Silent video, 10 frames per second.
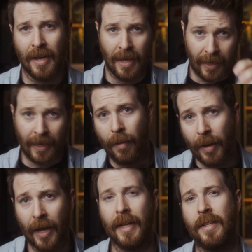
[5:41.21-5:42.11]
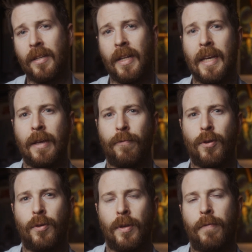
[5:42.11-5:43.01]
They come out easily if
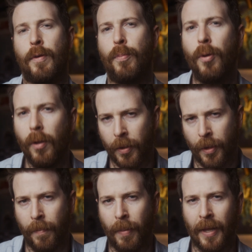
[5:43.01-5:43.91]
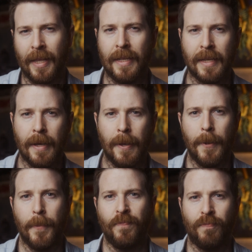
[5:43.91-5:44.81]
you pull on them, but
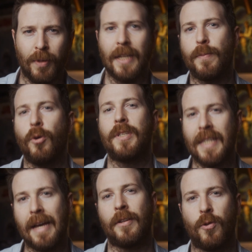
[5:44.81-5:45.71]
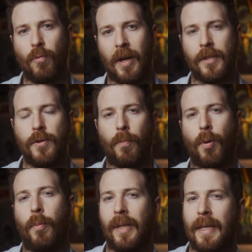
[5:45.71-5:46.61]
that's more down to us not
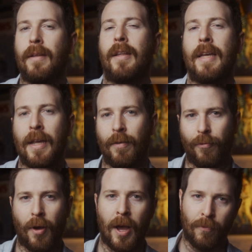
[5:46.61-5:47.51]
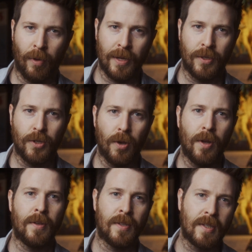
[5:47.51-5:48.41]
properly cleaning fine red
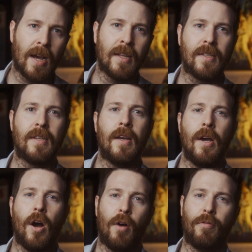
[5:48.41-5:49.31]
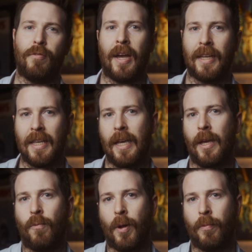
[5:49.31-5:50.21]
dirt and dust off of our
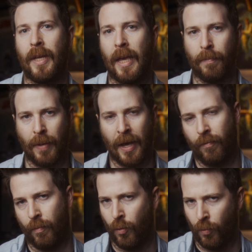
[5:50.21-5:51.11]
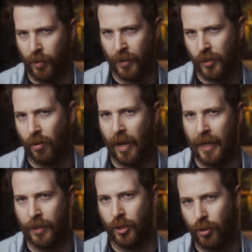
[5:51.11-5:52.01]
gear when we get back from Northern
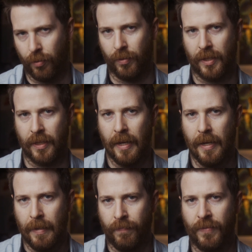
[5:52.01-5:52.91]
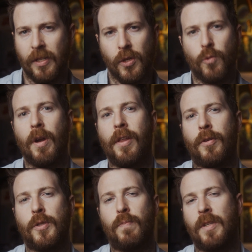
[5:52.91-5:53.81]
Australian shoots. This is one of
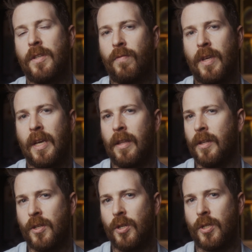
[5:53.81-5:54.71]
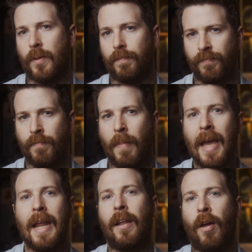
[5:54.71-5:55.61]
those bits of gear that's just
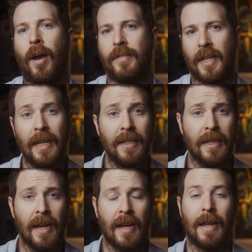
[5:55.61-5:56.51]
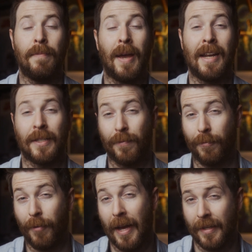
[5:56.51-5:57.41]
made our lives easier and made us
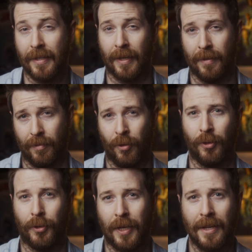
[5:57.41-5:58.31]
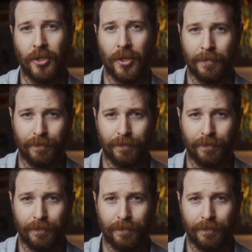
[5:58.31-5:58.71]
faster on location.